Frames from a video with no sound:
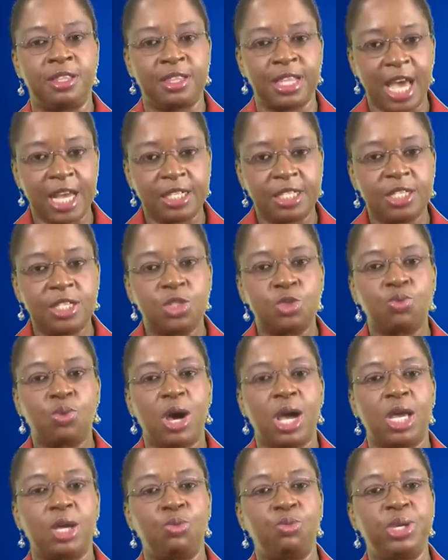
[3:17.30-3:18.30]
That is
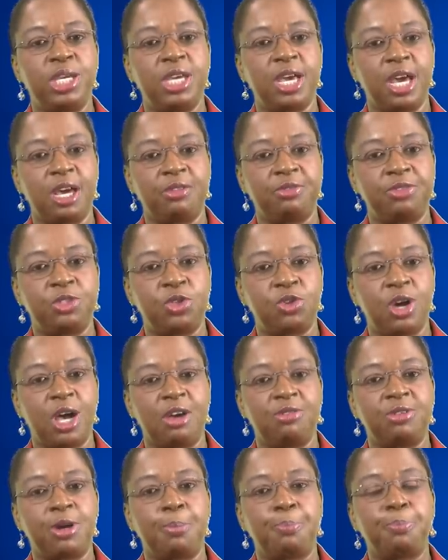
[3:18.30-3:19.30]
why we have to
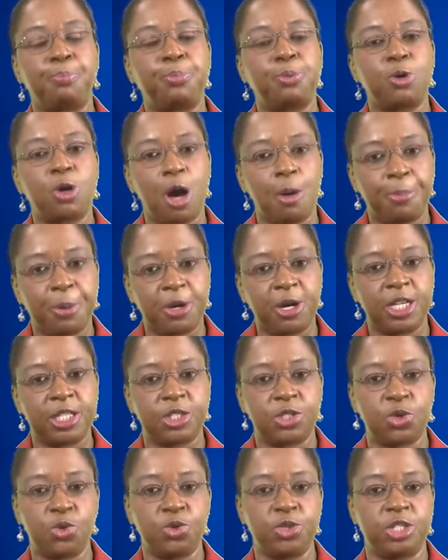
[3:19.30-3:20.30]
have a proper
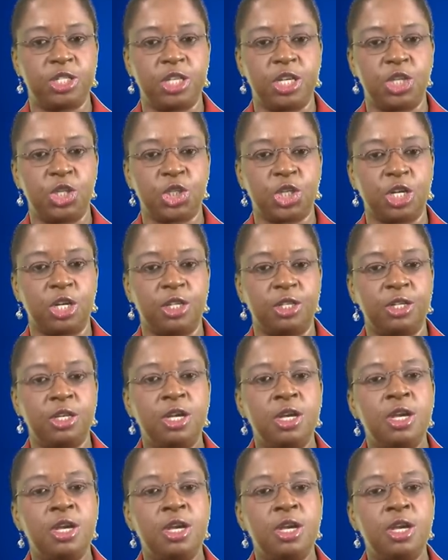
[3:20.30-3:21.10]
association